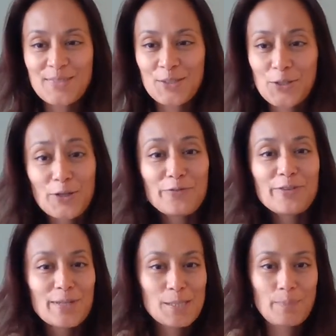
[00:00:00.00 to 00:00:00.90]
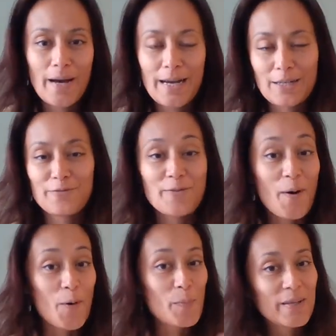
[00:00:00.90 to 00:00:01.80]
so you feel inspired of
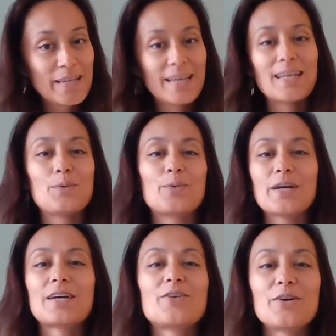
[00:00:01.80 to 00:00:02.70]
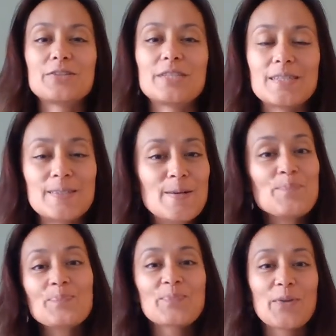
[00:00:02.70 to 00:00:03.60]
opening it and working on
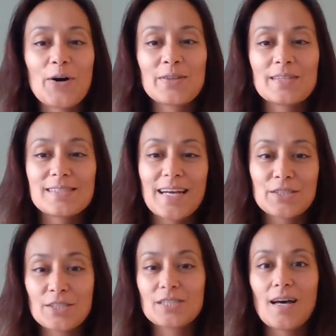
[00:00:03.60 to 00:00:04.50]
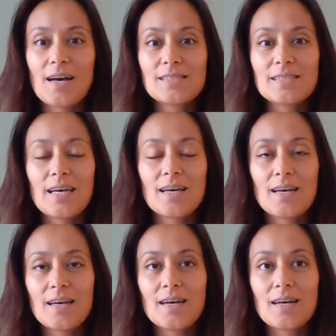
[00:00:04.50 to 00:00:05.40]
this exercise.
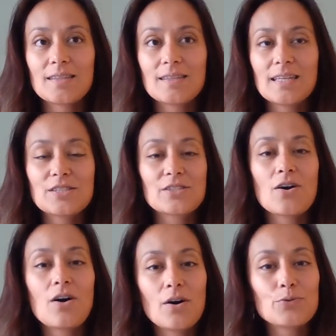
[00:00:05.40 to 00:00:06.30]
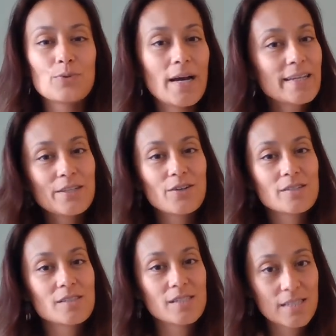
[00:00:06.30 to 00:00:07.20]
And it's called writing your
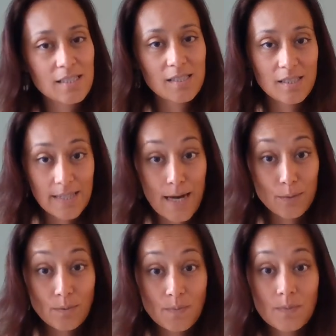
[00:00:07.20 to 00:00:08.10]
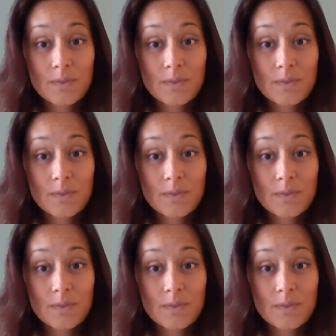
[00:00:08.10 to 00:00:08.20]
successes down.